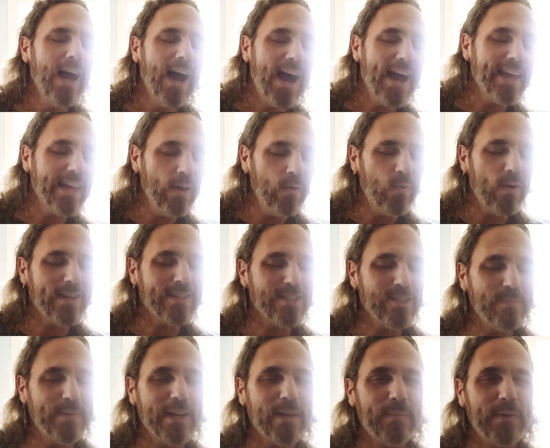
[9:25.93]
I get why
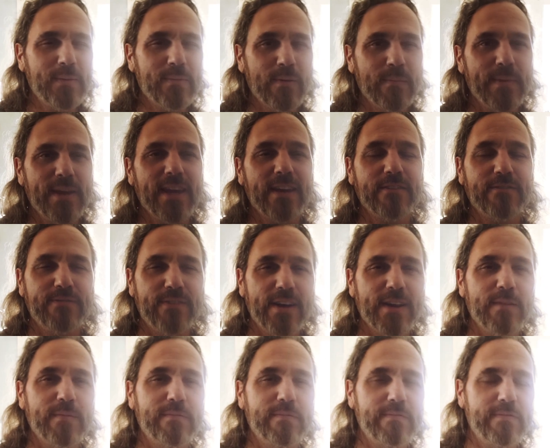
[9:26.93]
so many people make
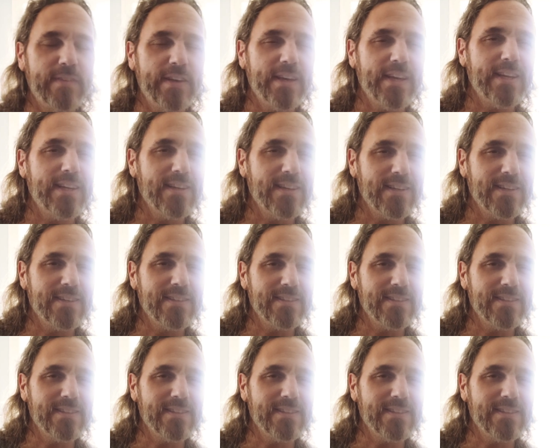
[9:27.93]
fun of it